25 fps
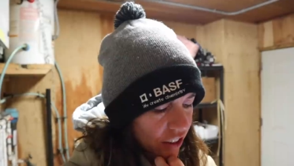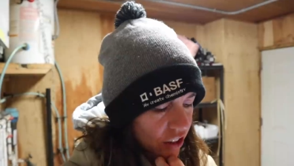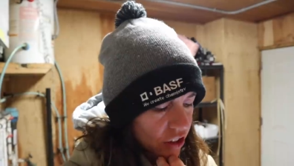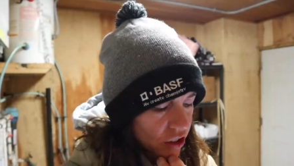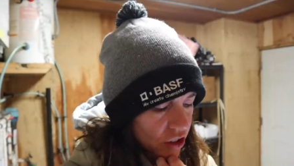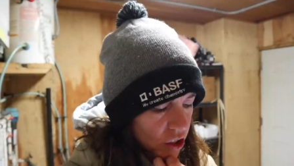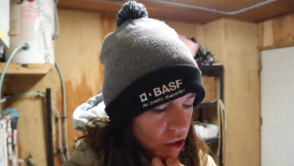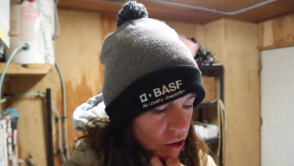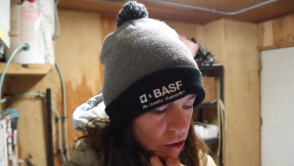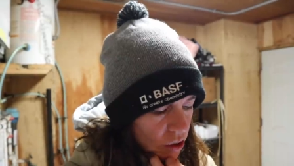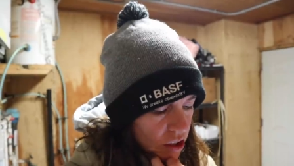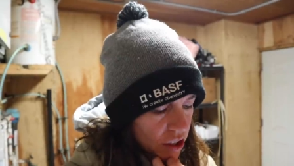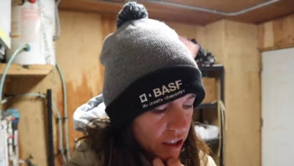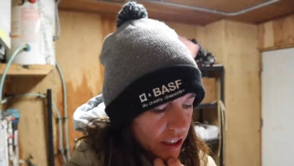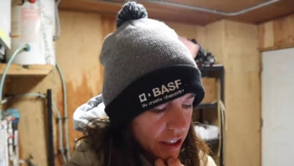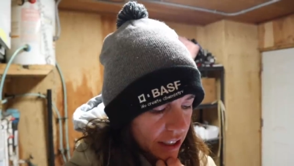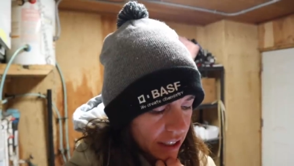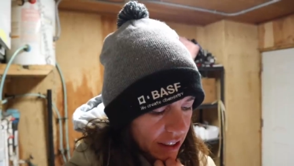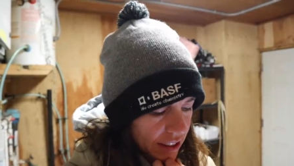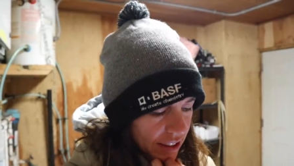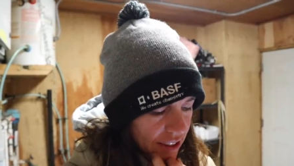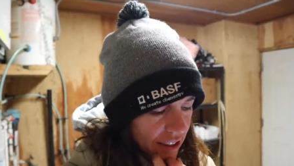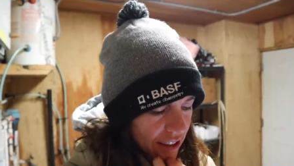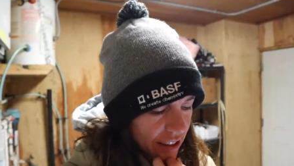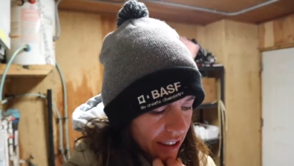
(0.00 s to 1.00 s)
There's
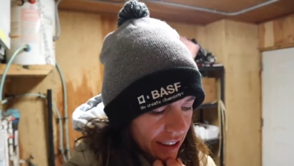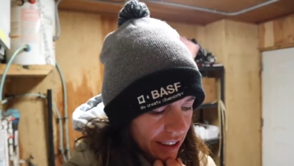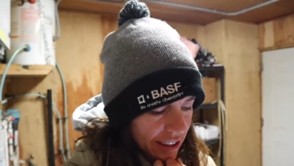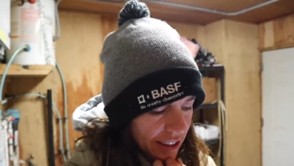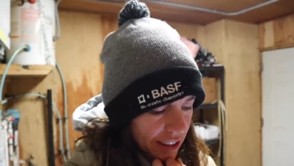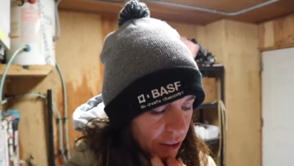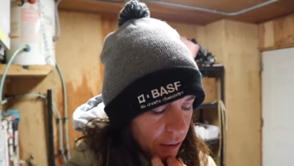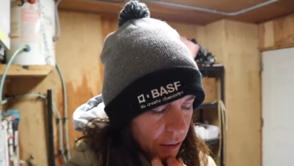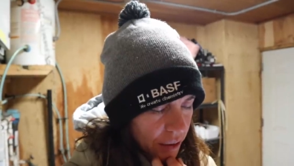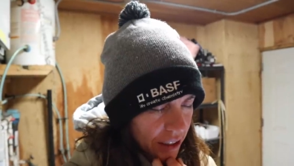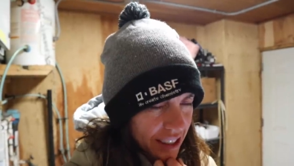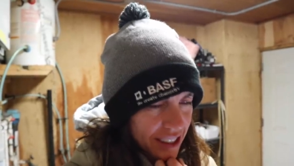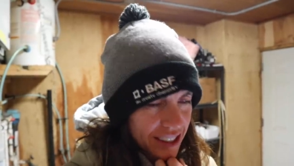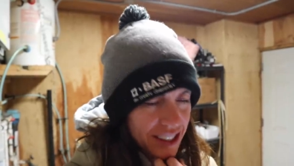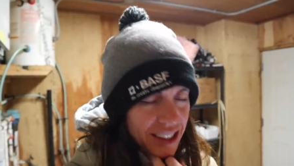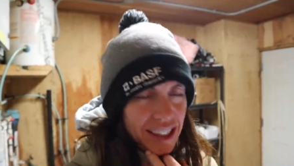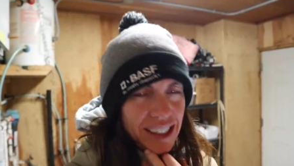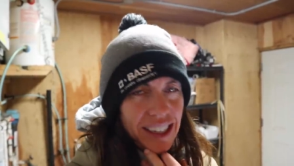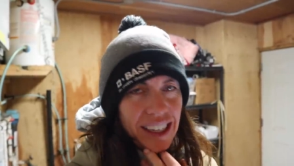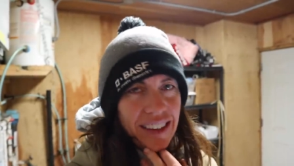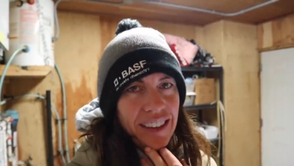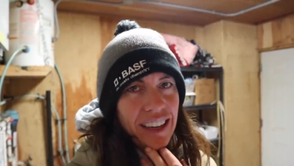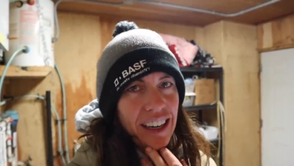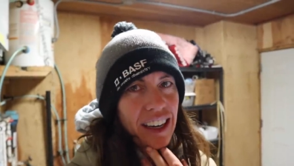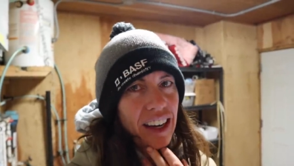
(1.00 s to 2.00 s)
usually a
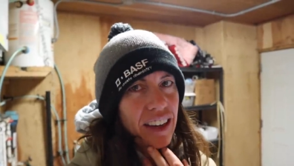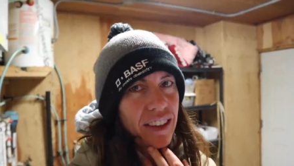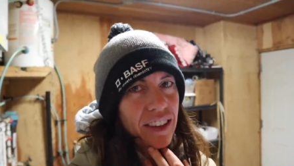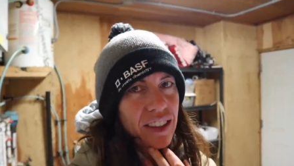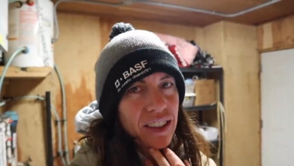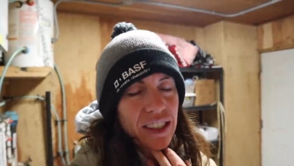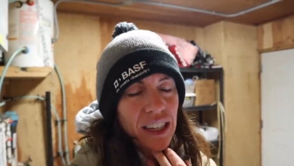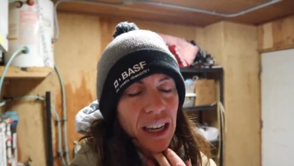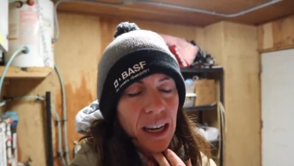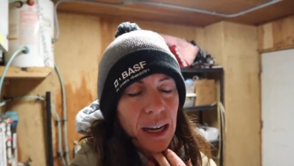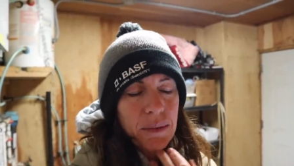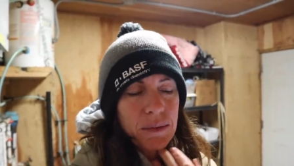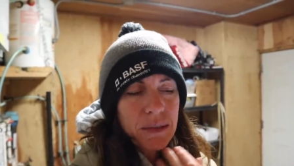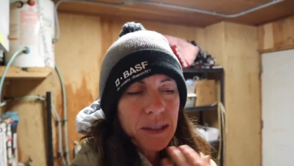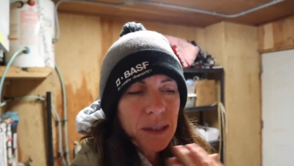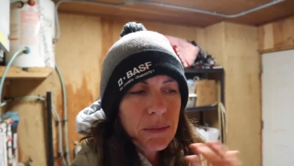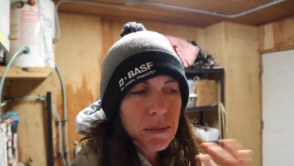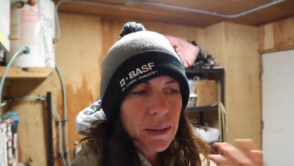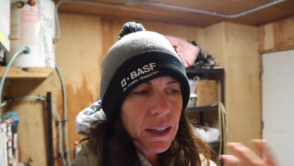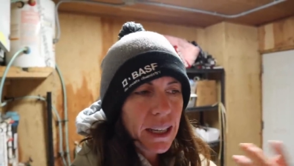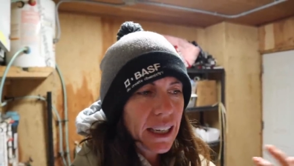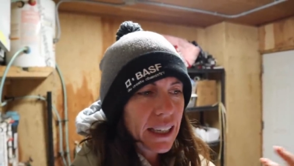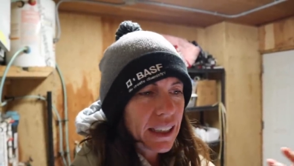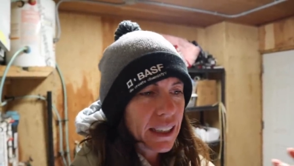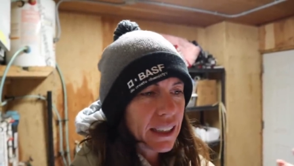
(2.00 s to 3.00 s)
reason, and then other times I'm
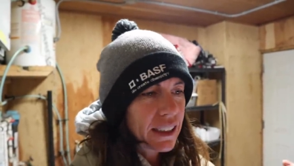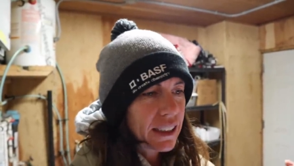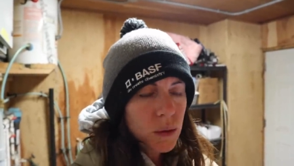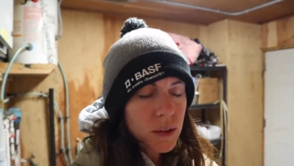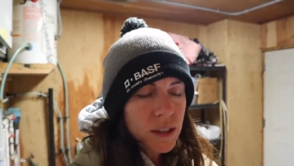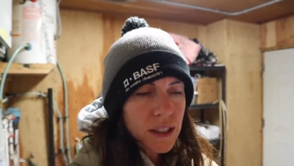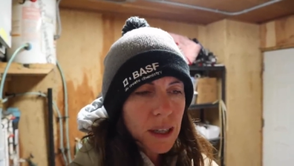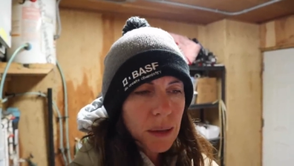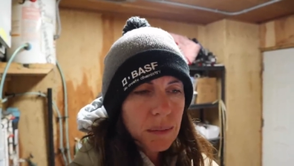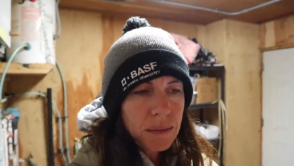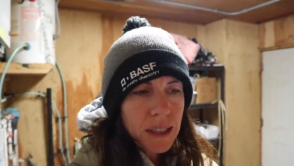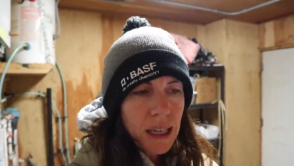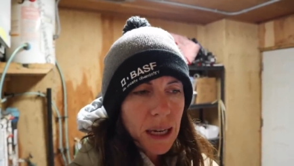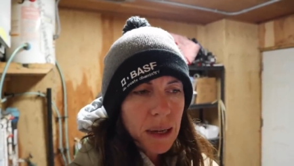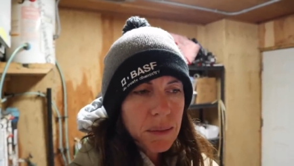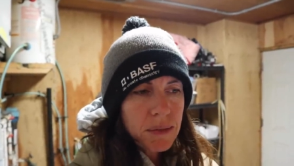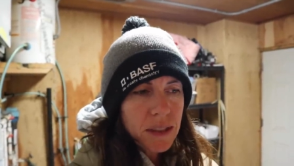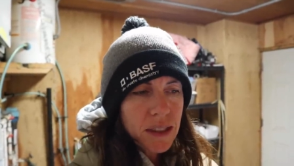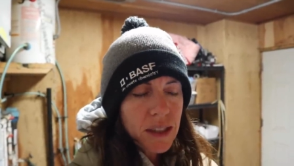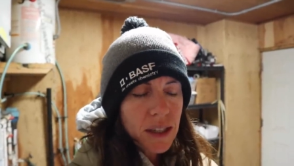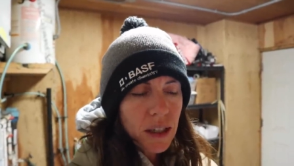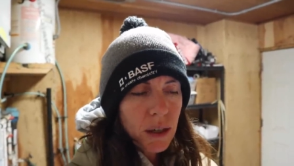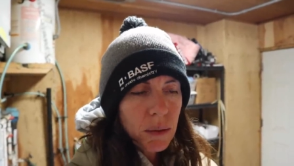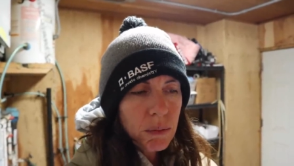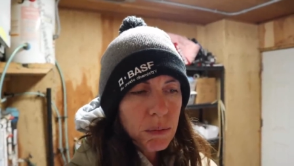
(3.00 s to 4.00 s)
like,
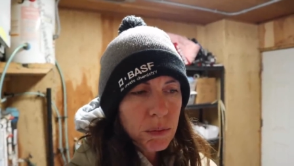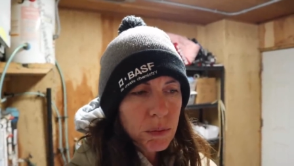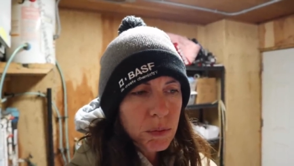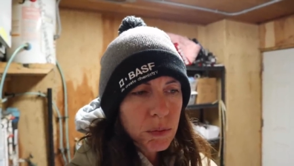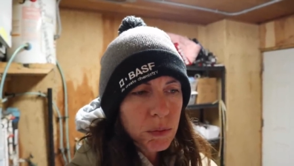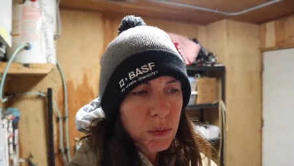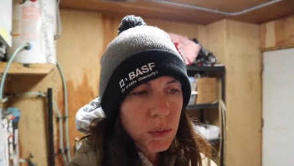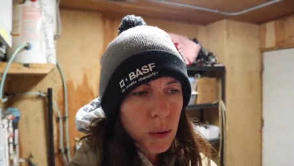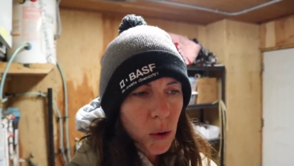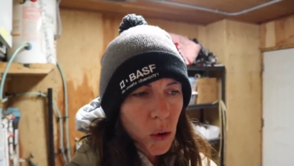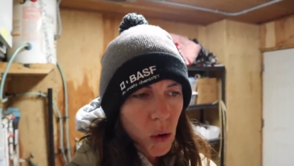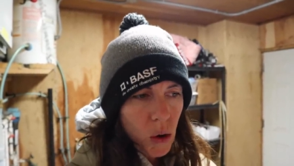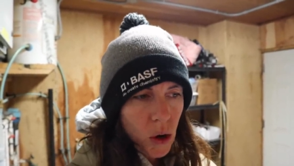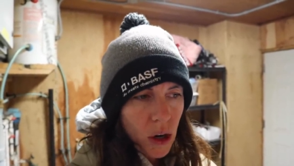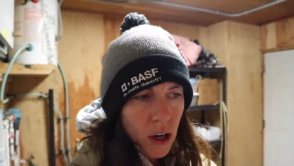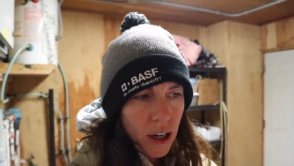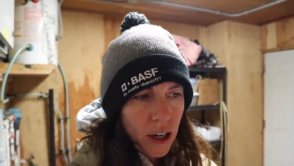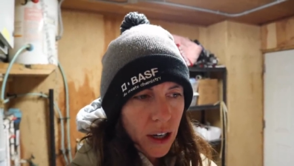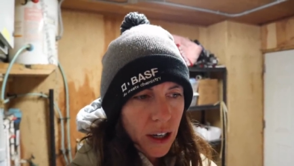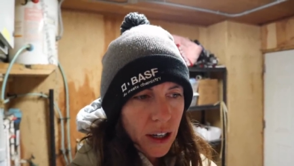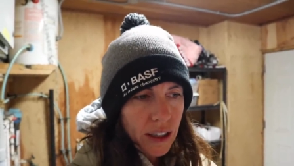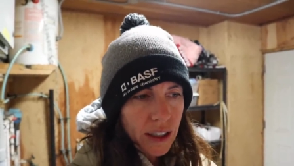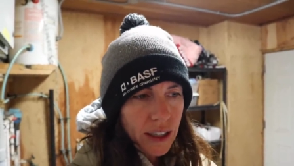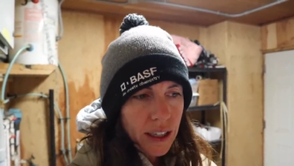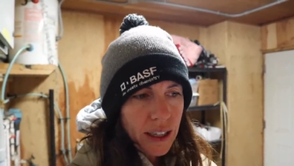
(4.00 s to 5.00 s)
sometimes they're
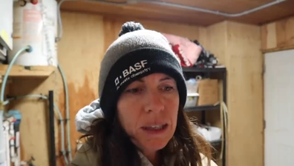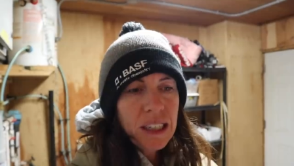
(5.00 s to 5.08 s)
born,